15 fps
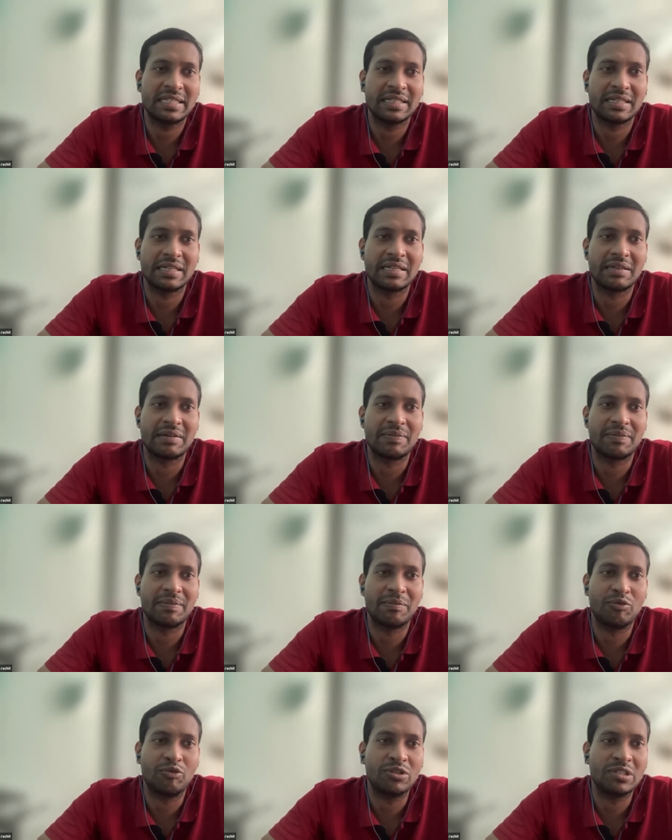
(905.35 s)

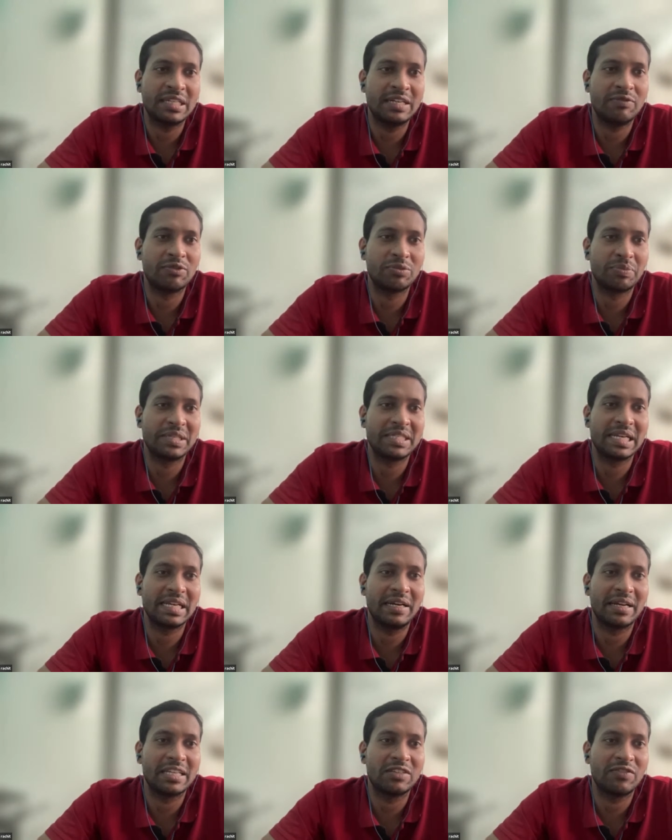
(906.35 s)
mostly it was
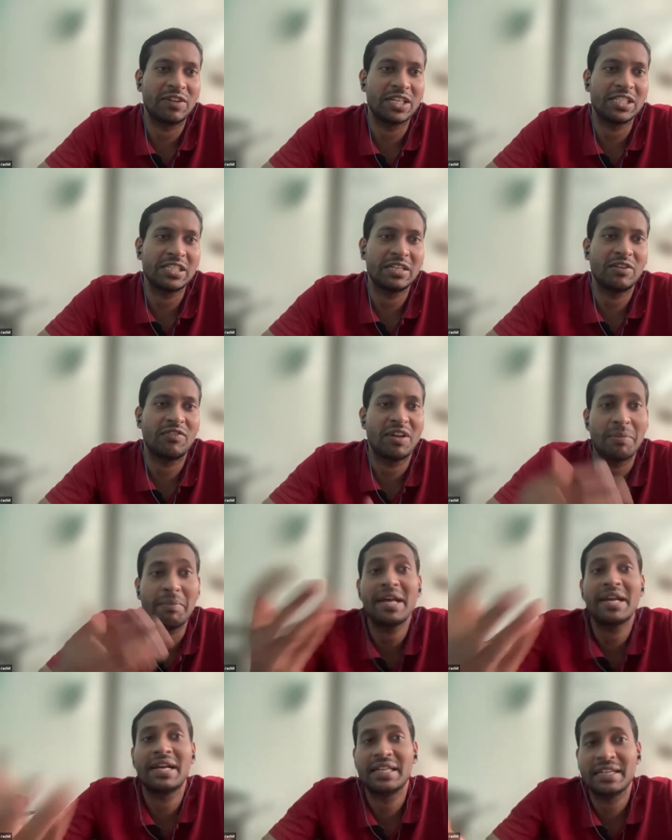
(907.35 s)
basically transfection of
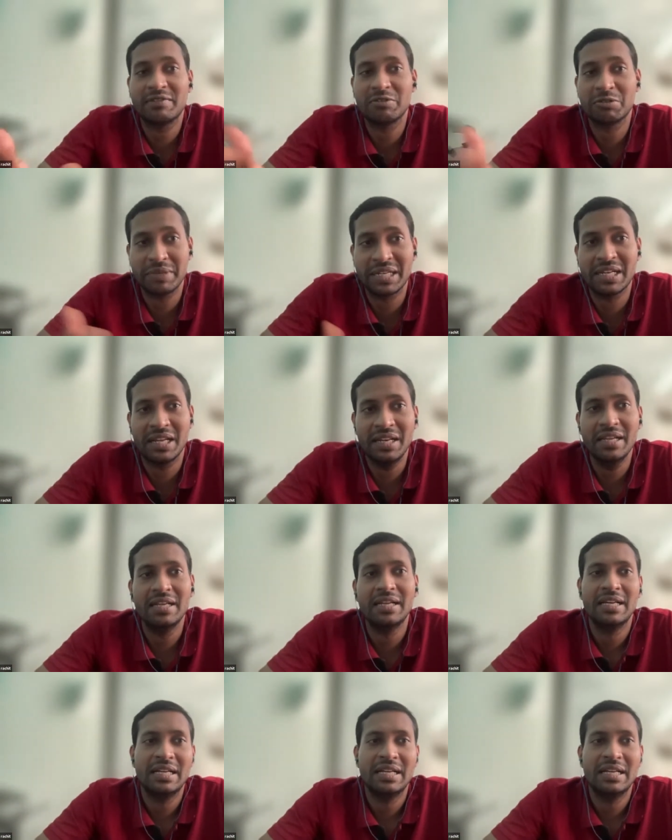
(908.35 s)
mRNA that was being done.